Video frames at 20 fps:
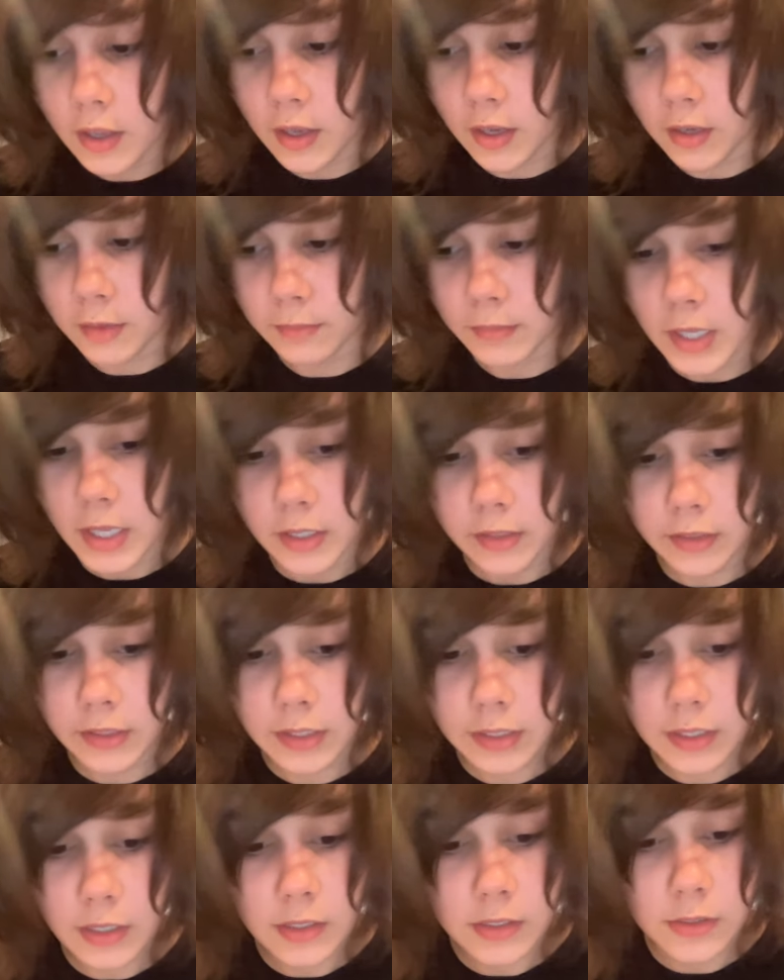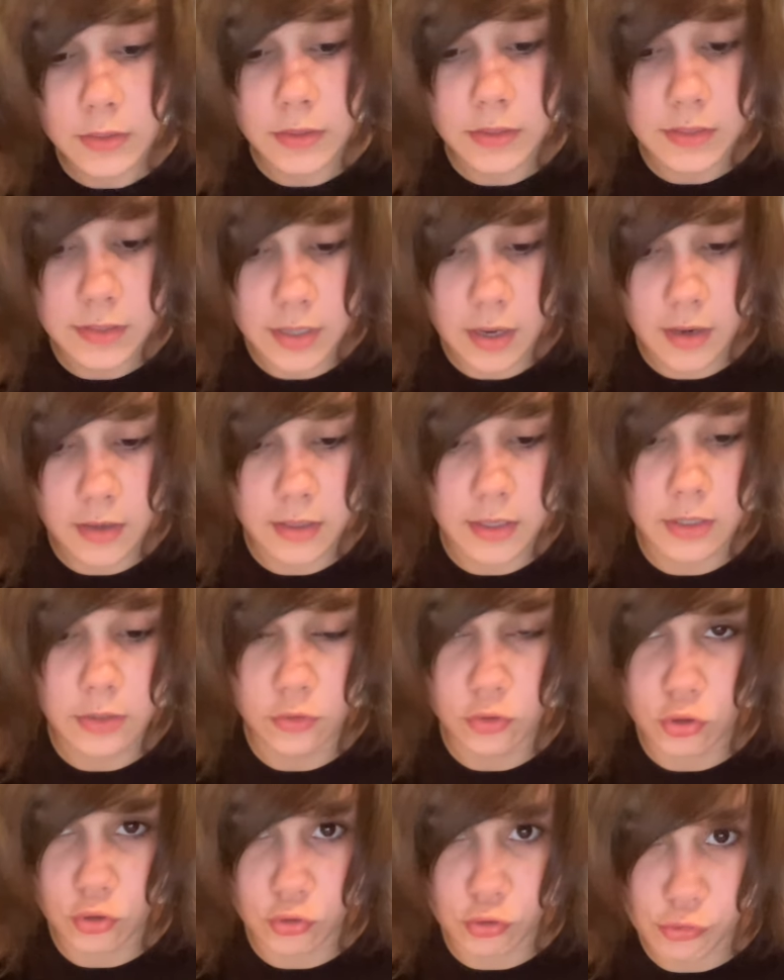um, leading to a dark
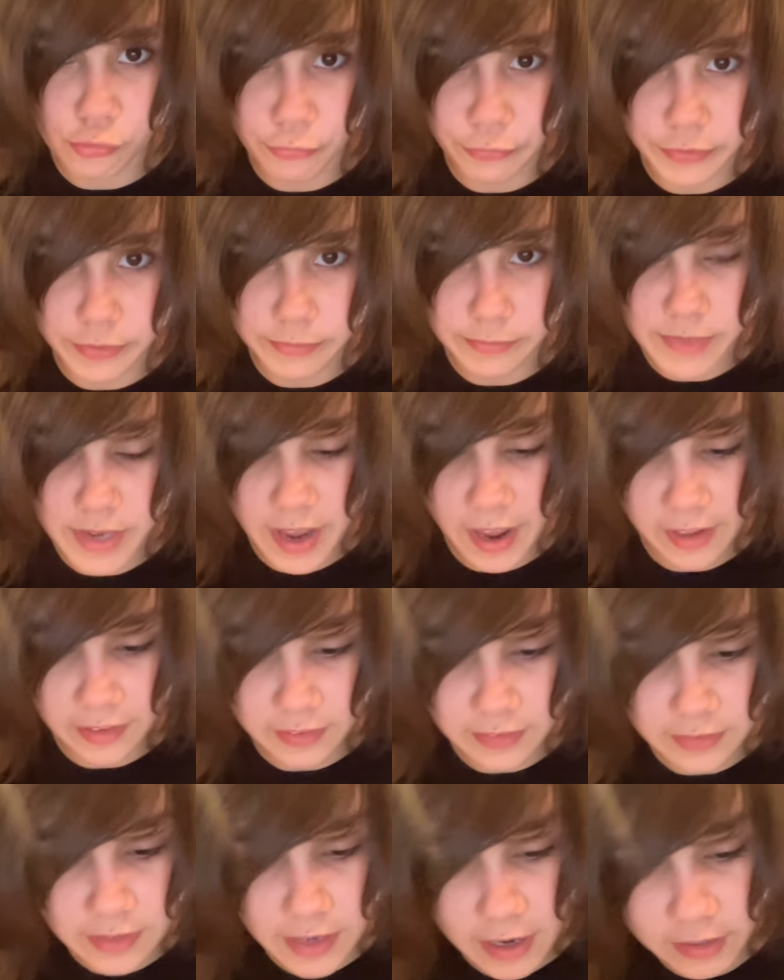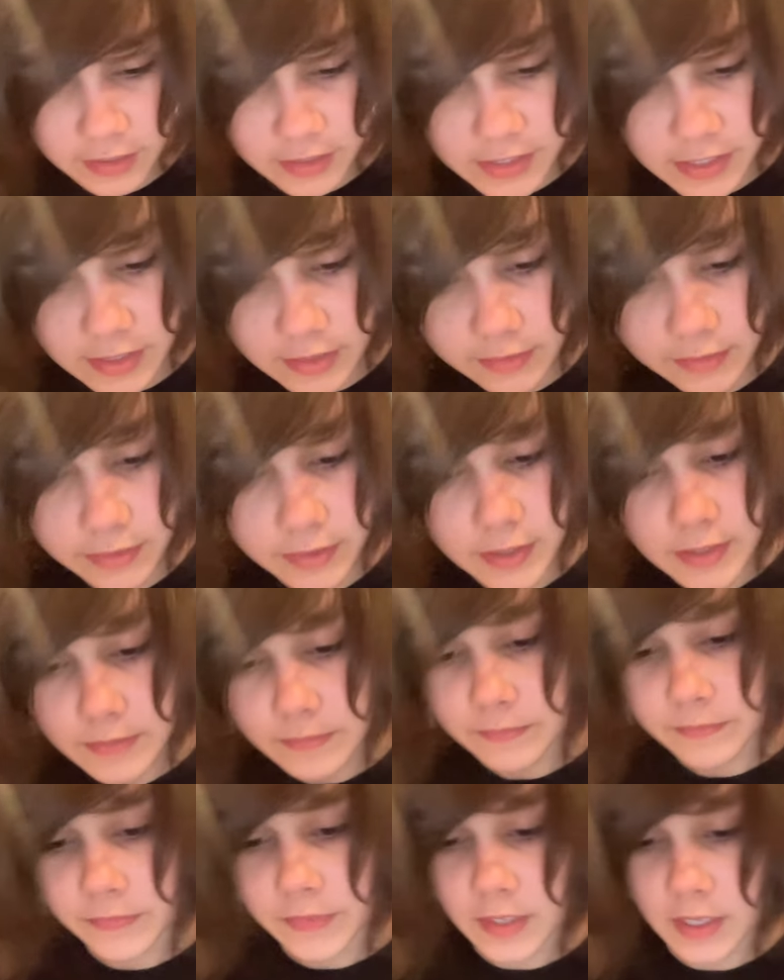and gruesome narrative
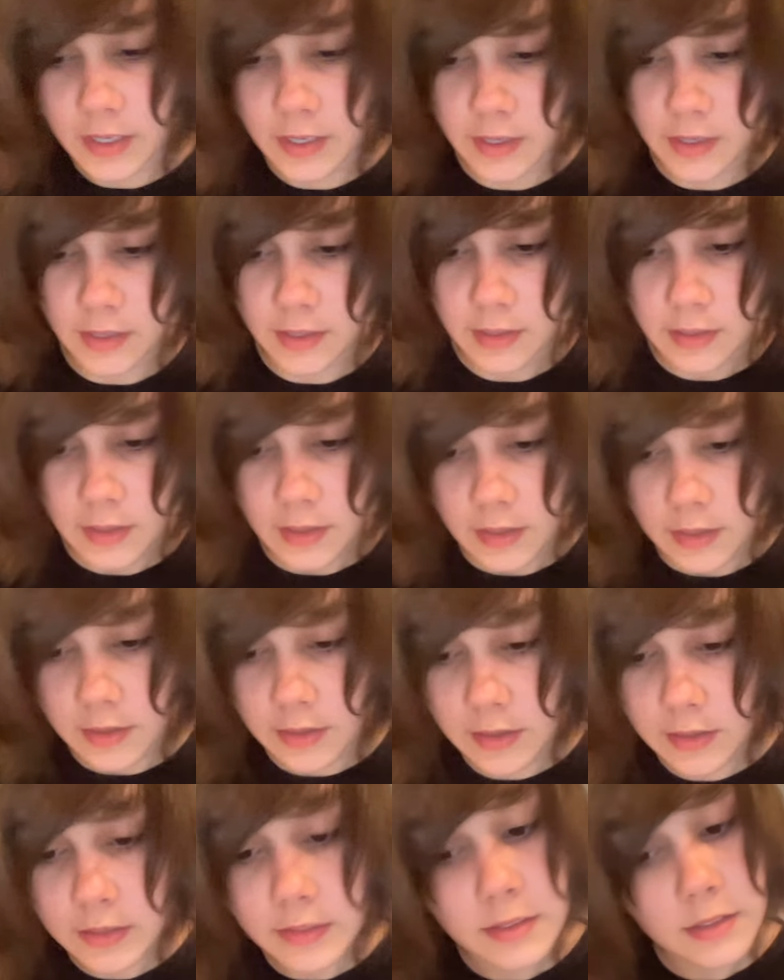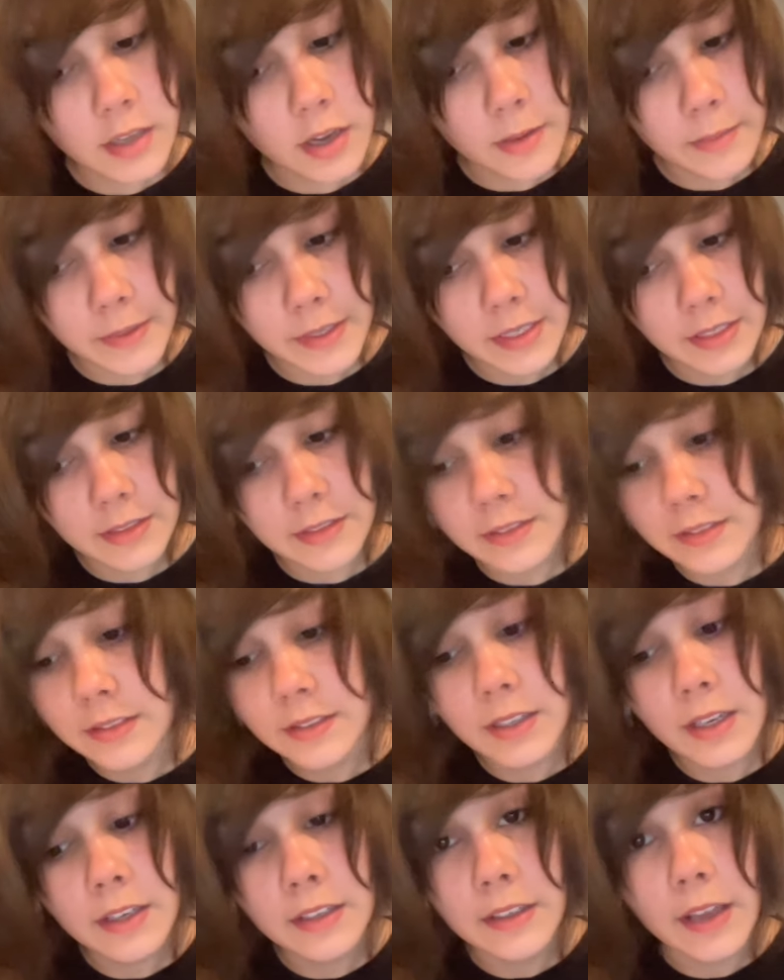uh, there are so many
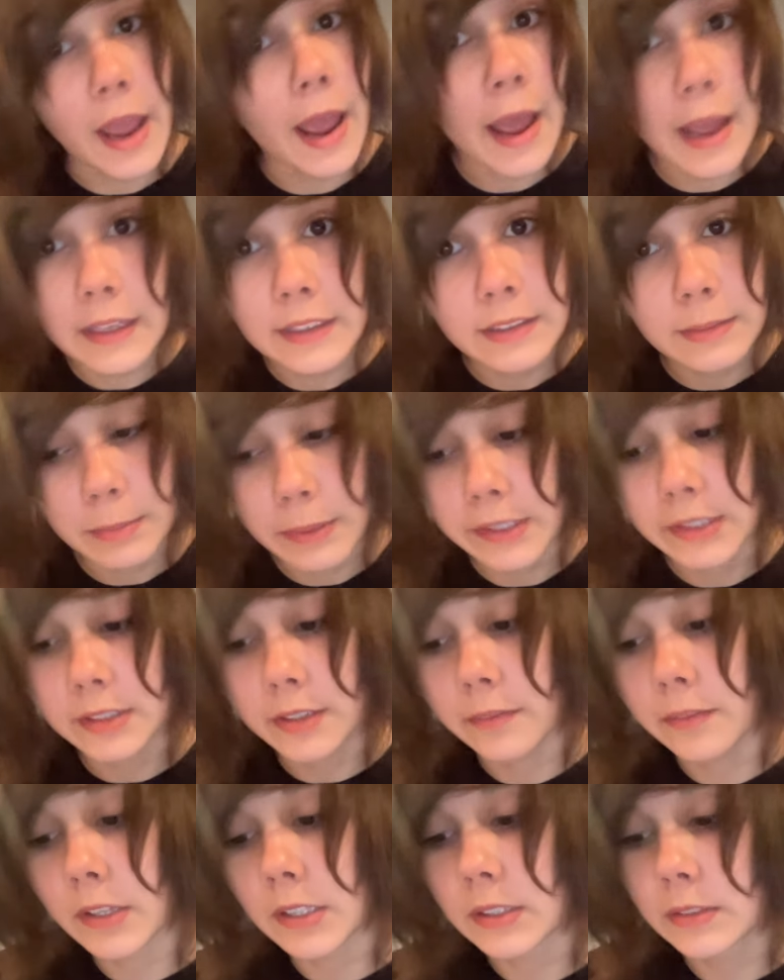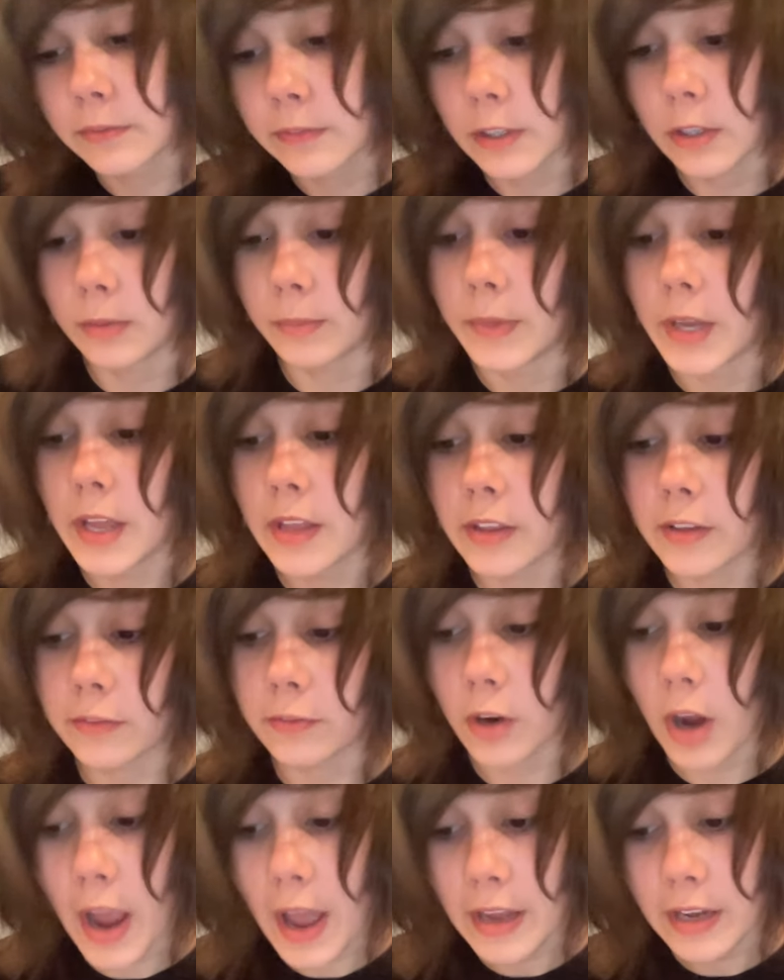distinct aspects of this film. The
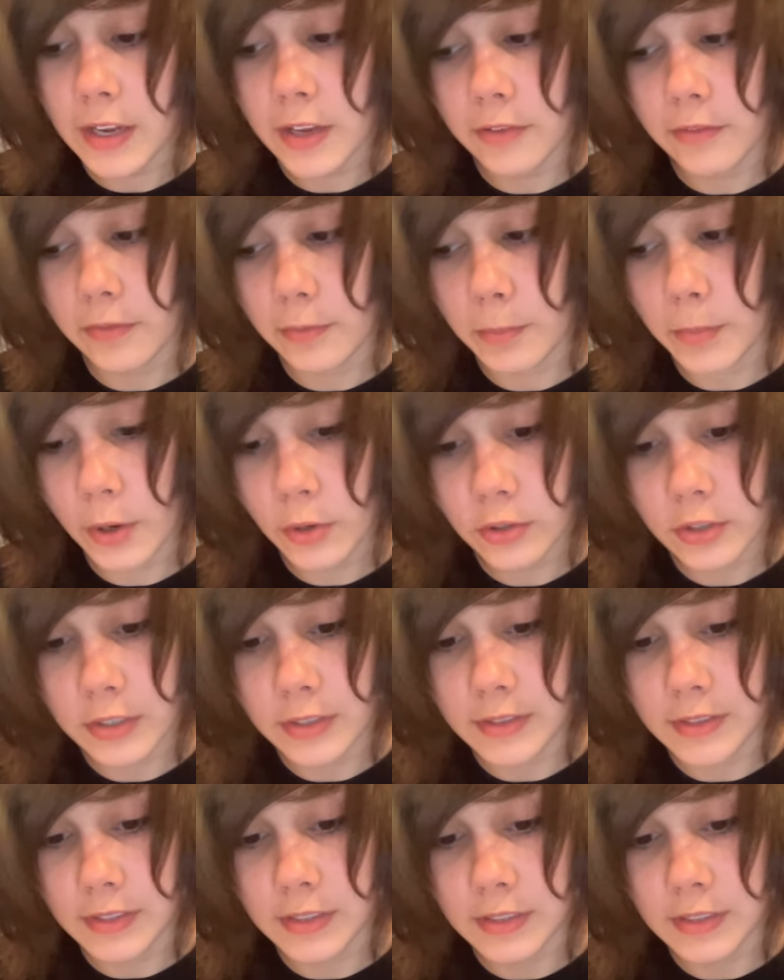variety of emotions